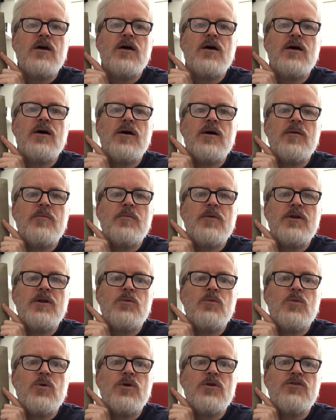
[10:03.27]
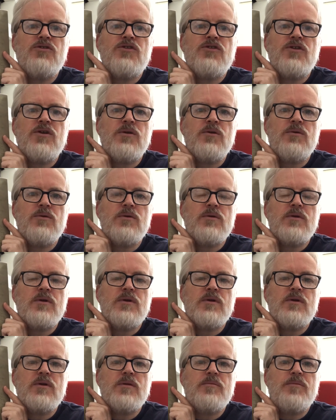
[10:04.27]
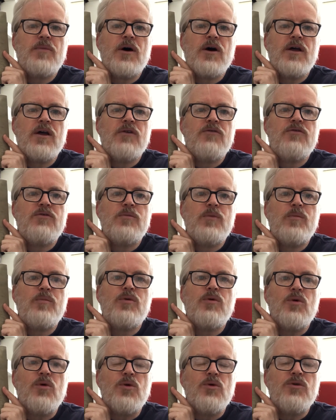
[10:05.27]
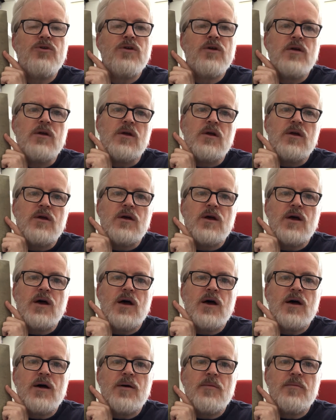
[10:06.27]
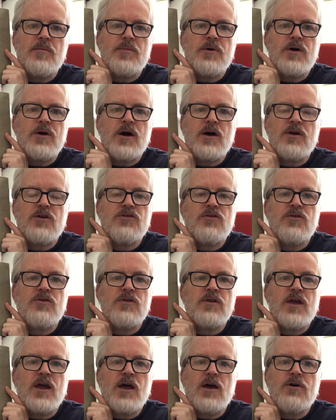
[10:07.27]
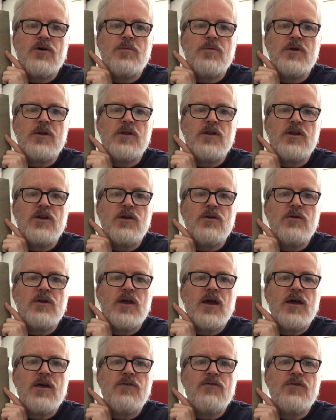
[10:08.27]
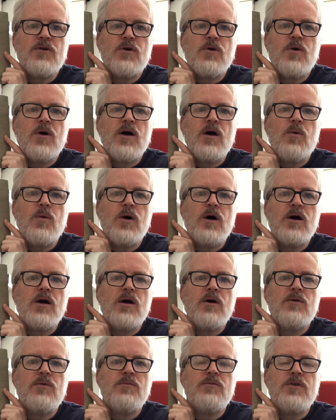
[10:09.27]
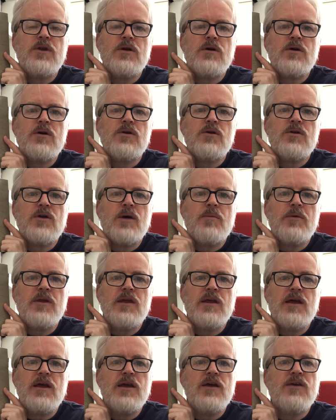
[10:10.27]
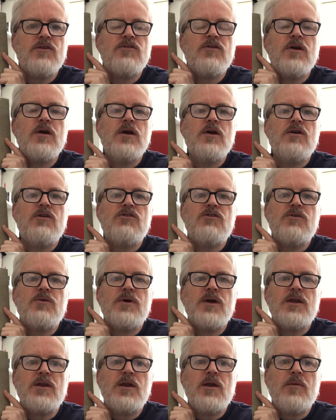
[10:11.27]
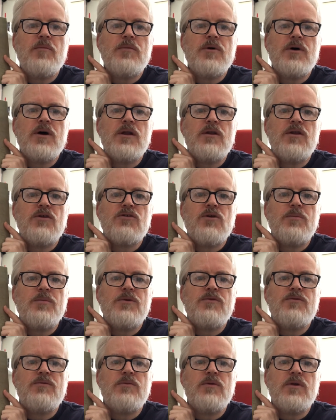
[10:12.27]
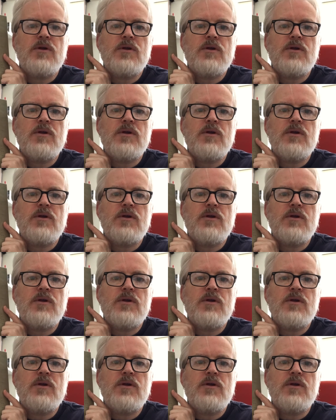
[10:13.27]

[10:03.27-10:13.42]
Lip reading: I didn't want to buy it from abroad, but I just couldn't get a copy in the UK for quite a while, a good couple of years. So I ended up buying this copy from